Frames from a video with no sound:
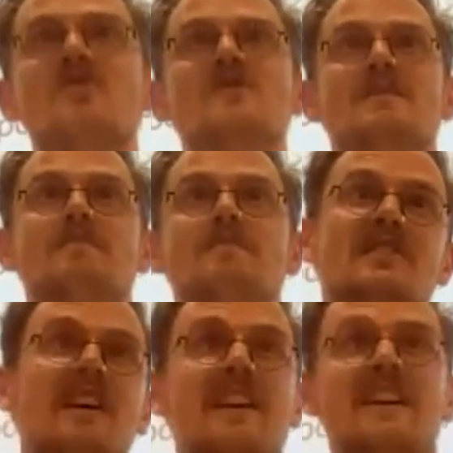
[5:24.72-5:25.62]
true in
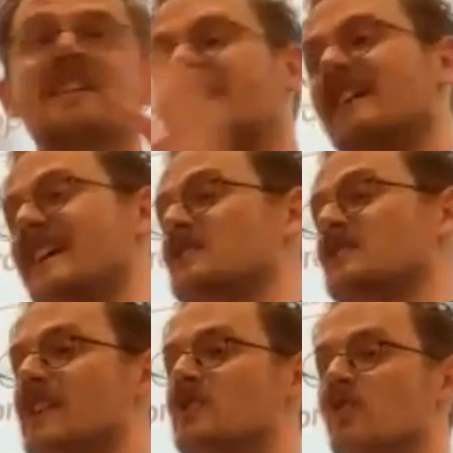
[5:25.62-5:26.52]
machine learning isn't
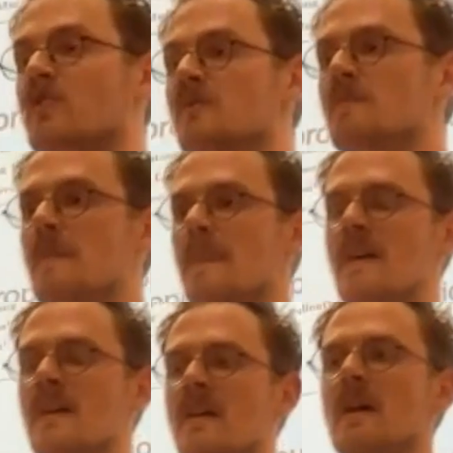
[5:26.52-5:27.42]
really true.
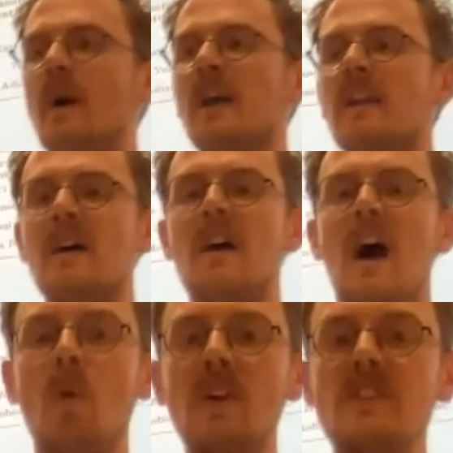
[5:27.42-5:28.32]
But
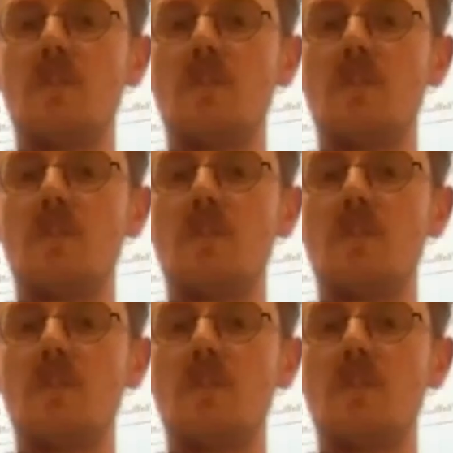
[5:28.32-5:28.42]
I wanted